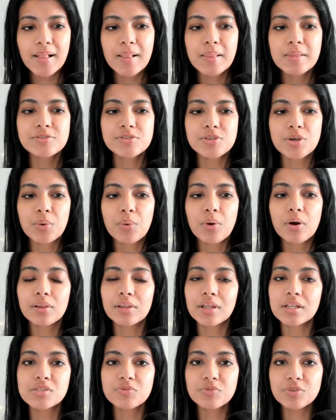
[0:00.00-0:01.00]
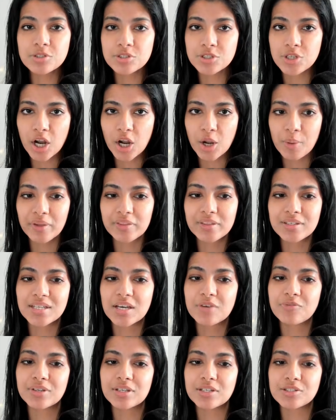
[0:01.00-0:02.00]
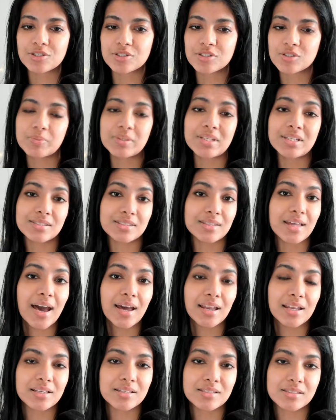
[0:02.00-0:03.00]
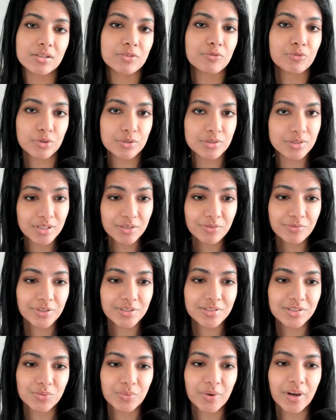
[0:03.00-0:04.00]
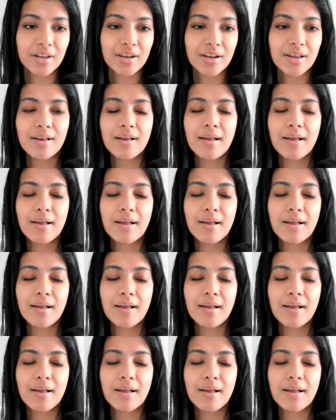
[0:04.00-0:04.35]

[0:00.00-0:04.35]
So, let's first talk about the definitions because that is the first difference, right?